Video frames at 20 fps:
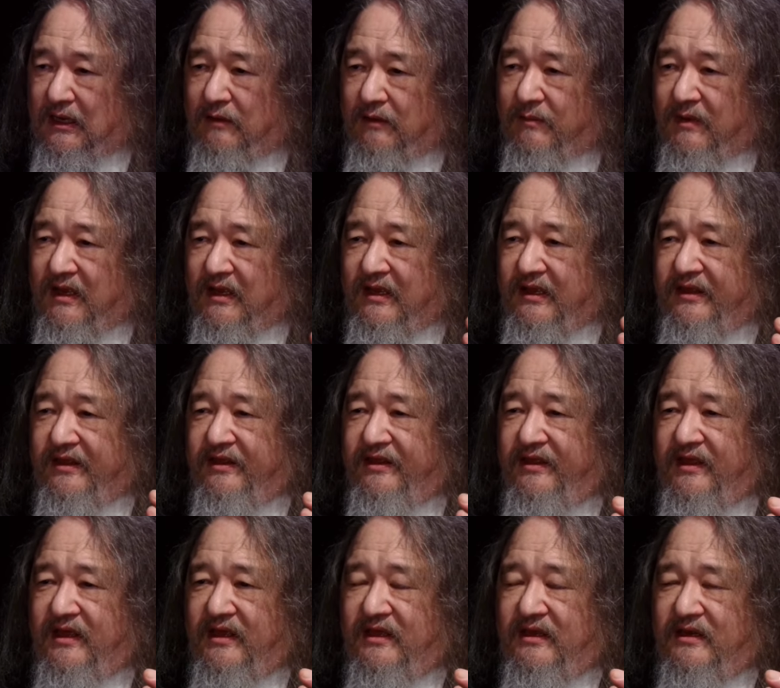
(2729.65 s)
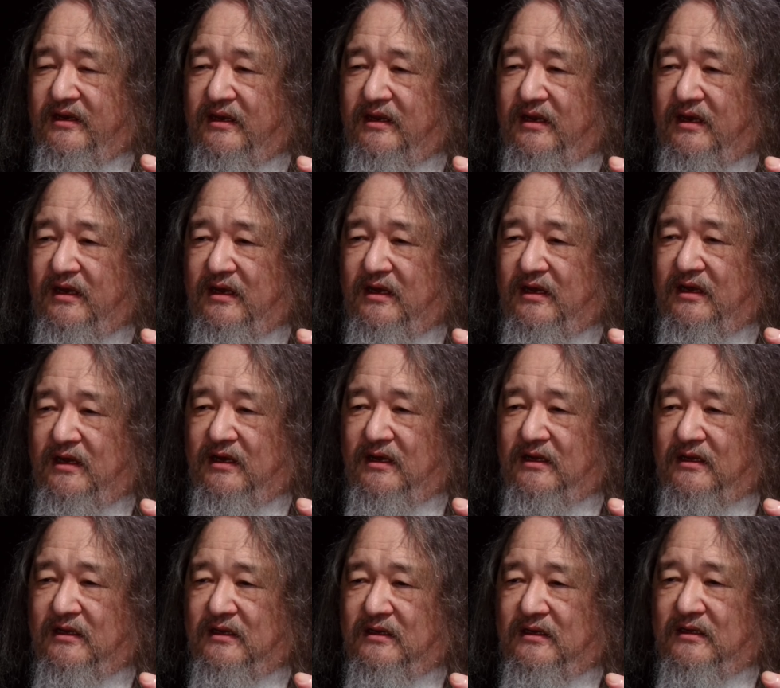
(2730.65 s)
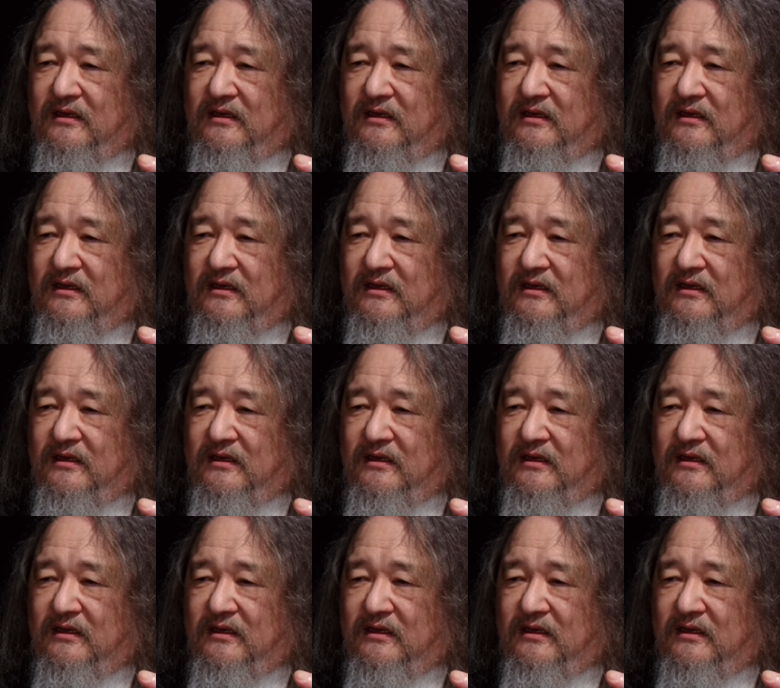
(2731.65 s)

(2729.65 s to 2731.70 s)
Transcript: um, then uh,